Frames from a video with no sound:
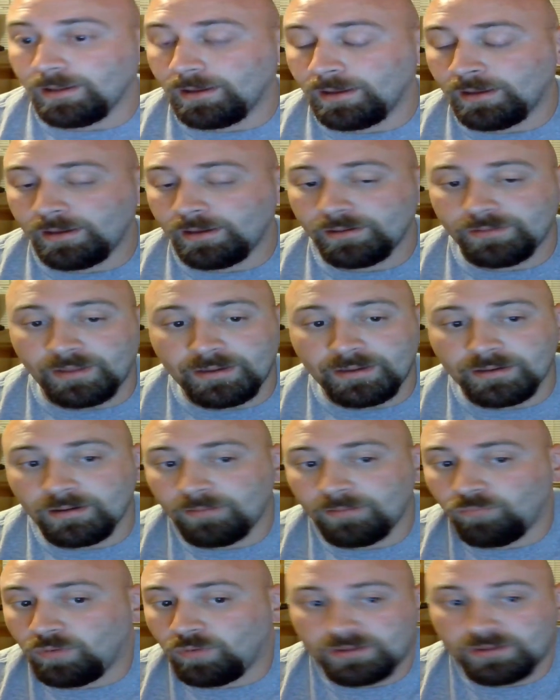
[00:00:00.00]
And they
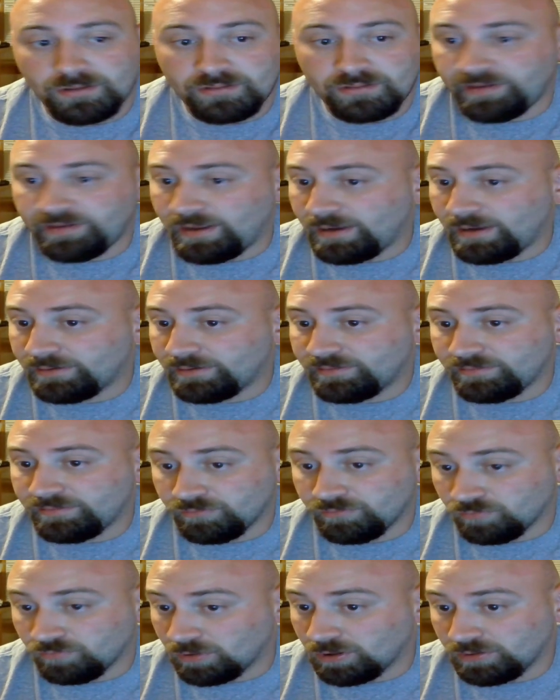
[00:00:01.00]
ended up winning
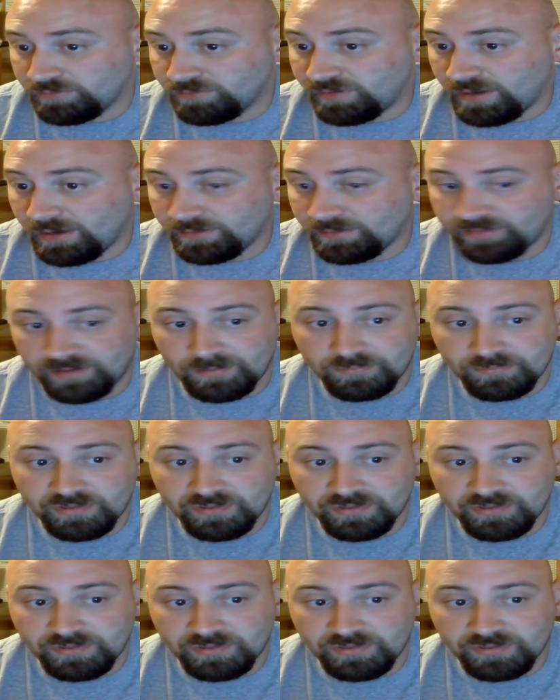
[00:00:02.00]
the Raw Tag Team